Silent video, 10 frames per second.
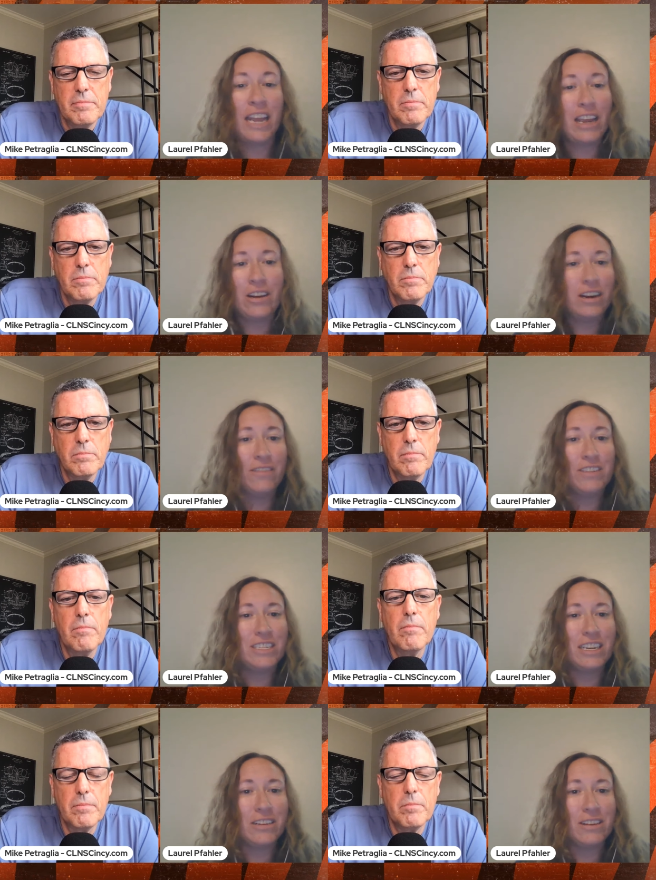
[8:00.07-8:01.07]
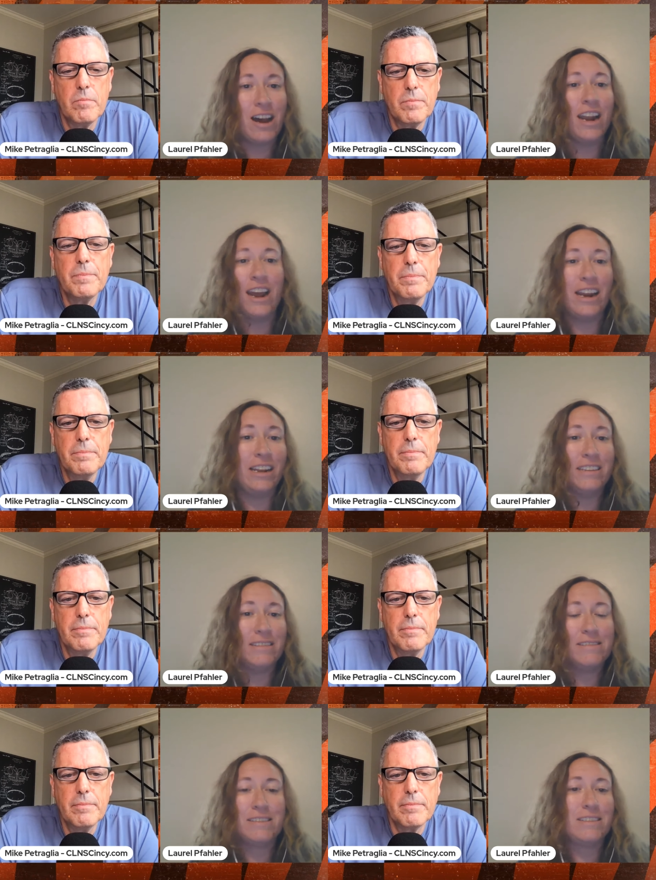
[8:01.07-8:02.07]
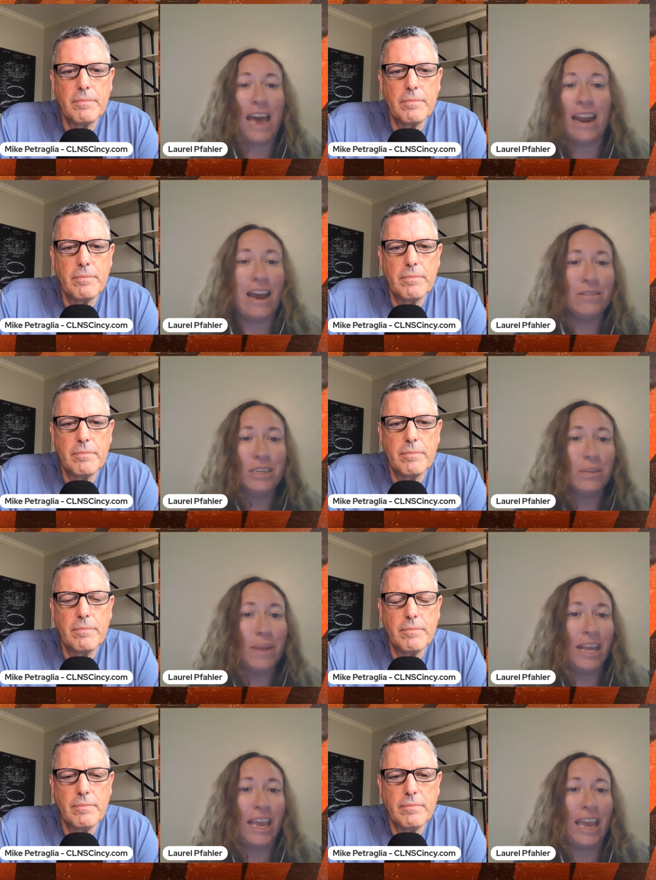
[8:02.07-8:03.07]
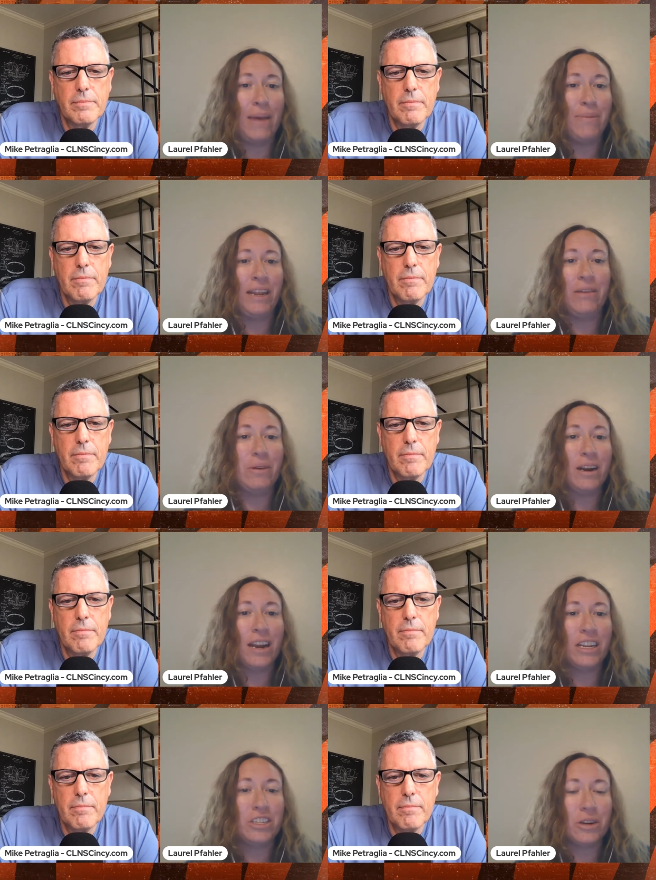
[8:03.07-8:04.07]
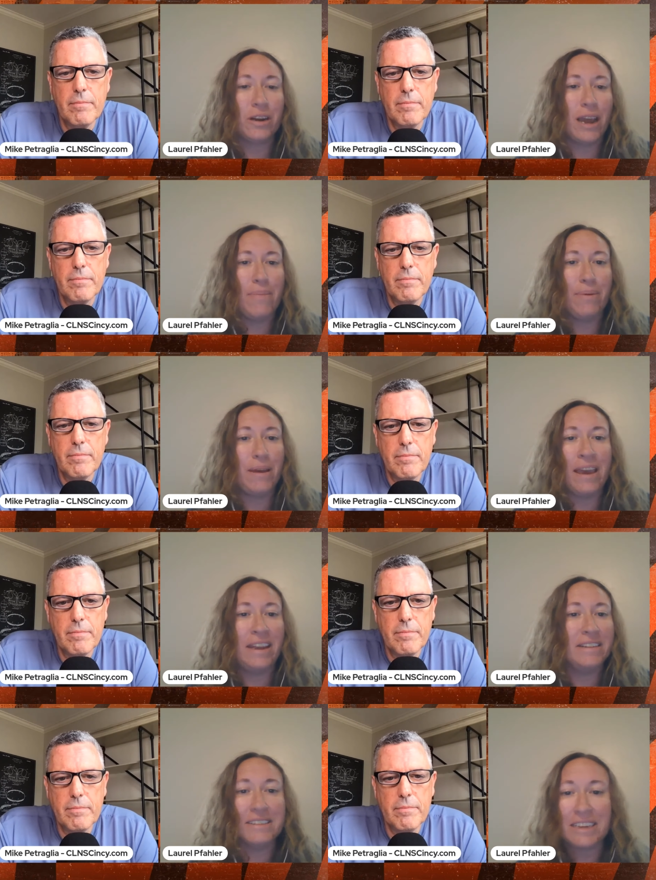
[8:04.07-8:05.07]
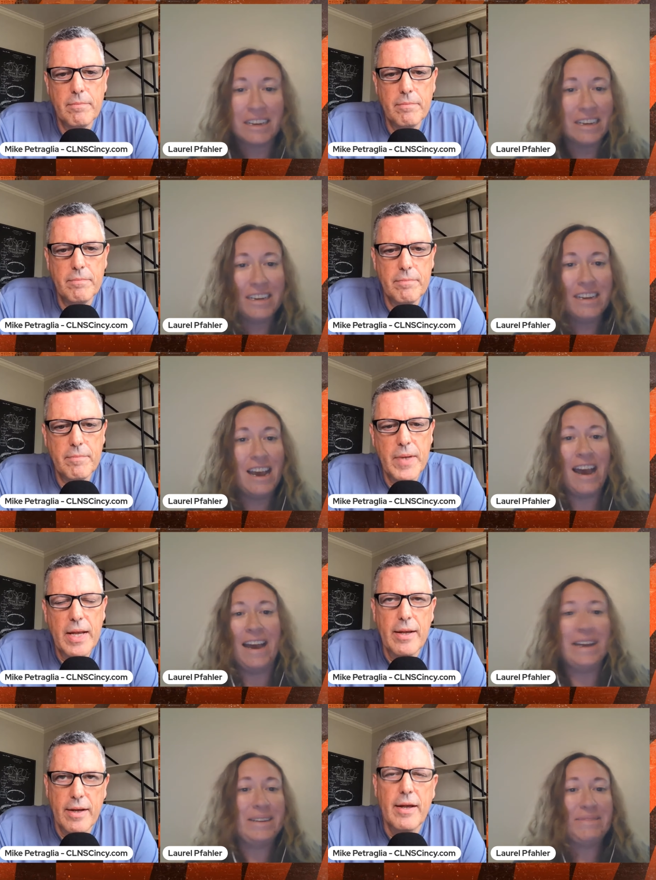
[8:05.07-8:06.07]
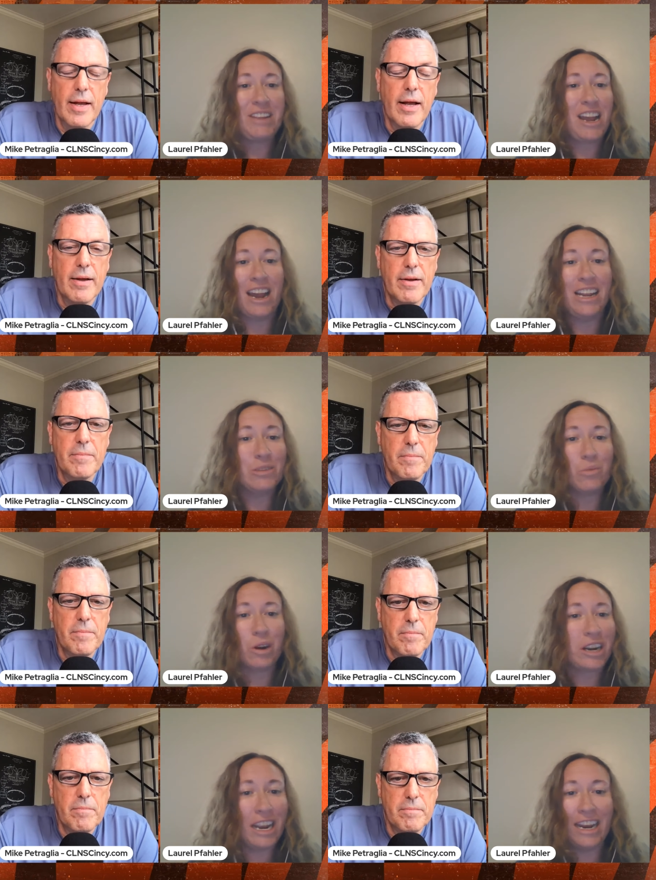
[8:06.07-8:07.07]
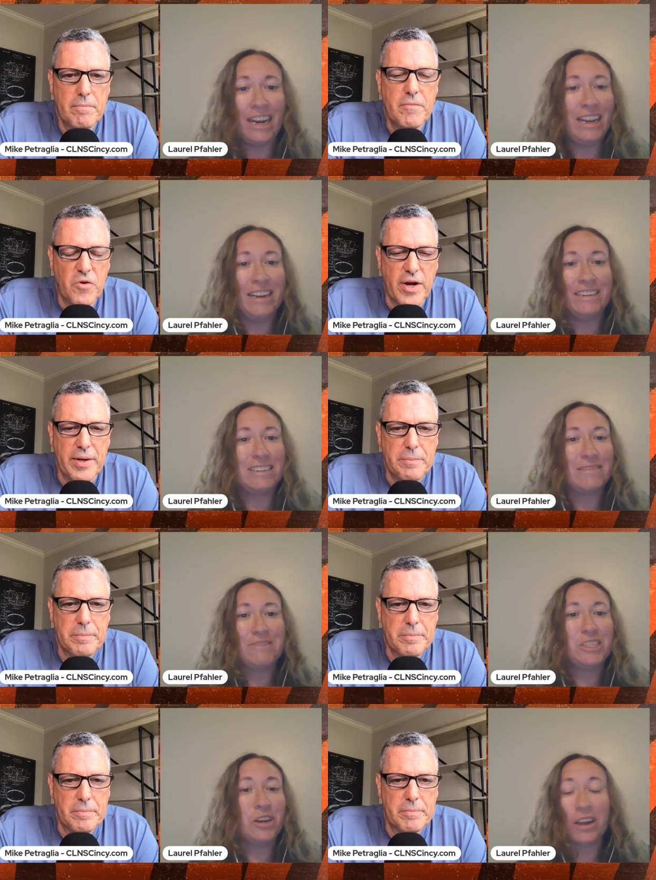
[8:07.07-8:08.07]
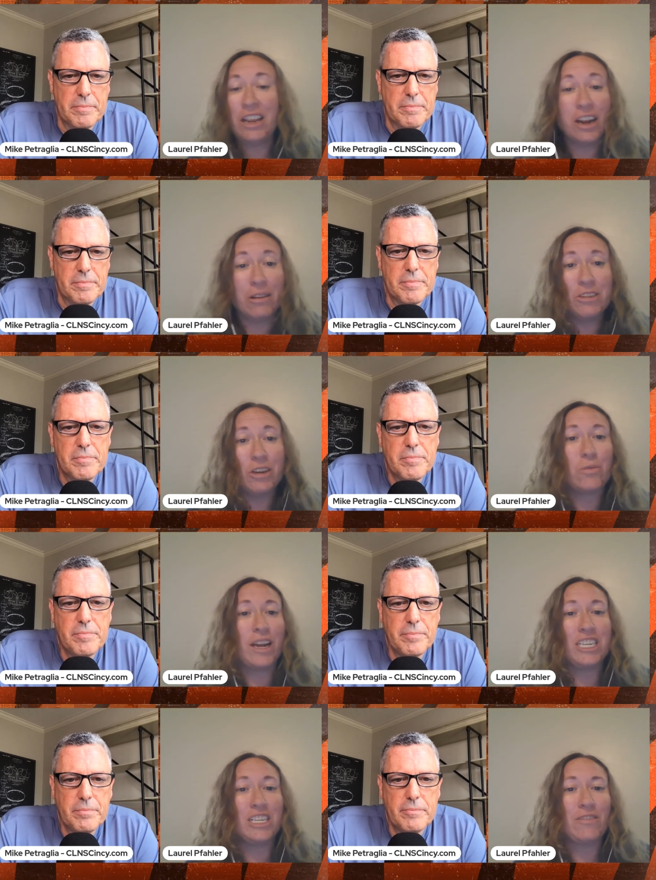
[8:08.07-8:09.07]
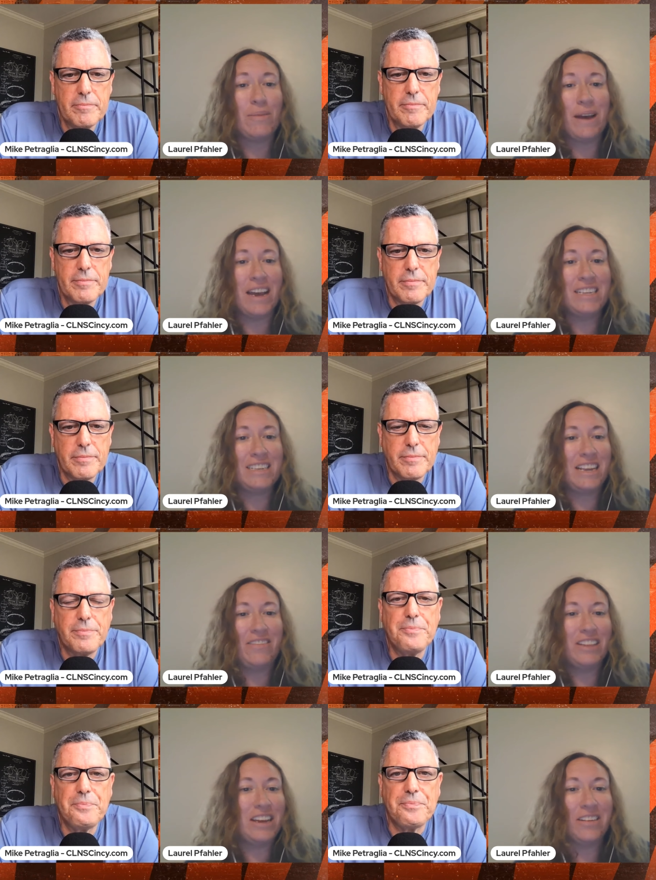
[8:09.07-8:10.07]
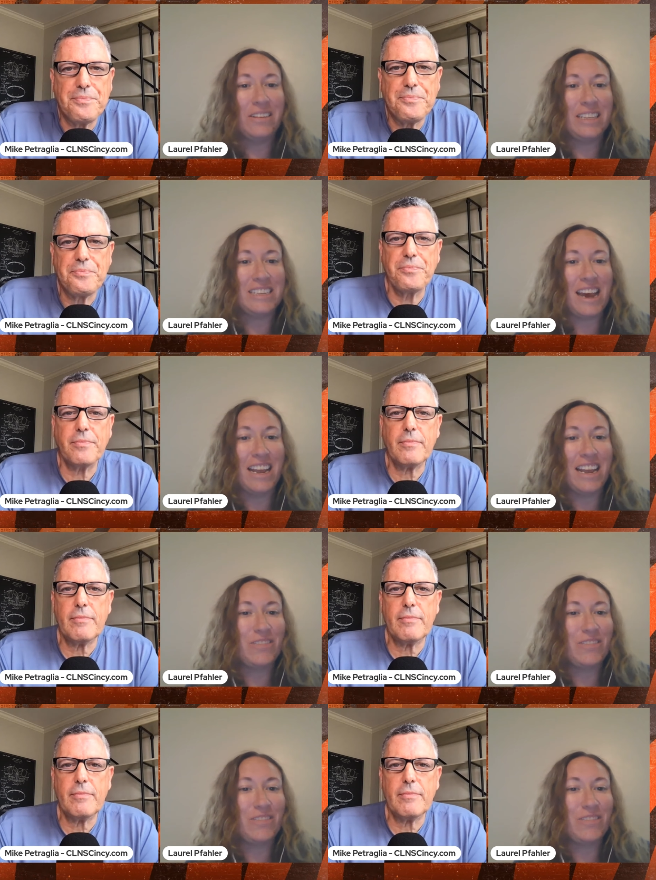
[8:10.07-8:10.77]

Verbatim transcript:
Speaker 1: he could have still gone on and sat out until mini camp, and he went on and showed up and uh, got his work in and right. took, you know, took questions from us, even though it's not his